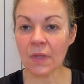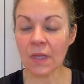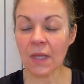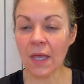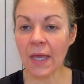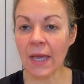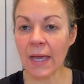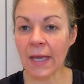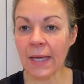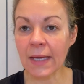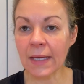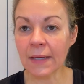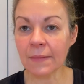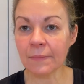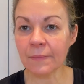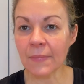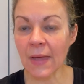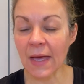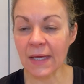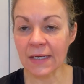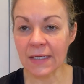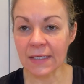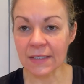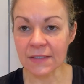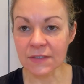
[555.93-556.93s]
and
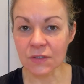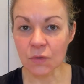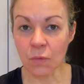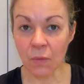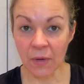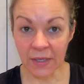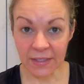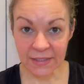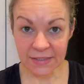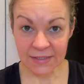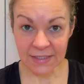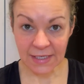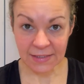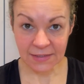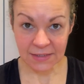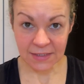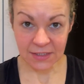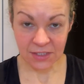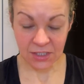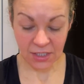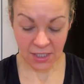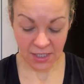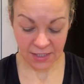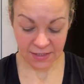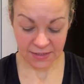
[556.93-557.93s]
it is quite
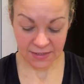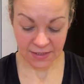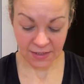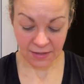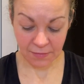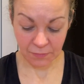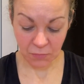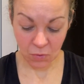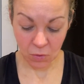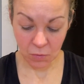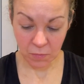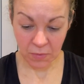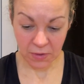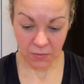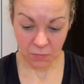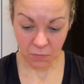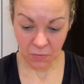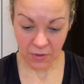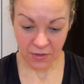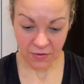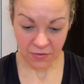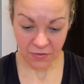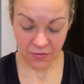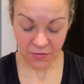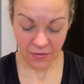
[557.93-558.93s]
sensitized at the moment
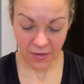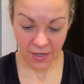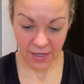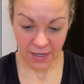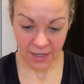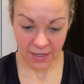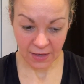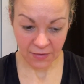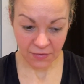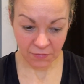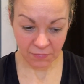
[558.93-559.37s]
with the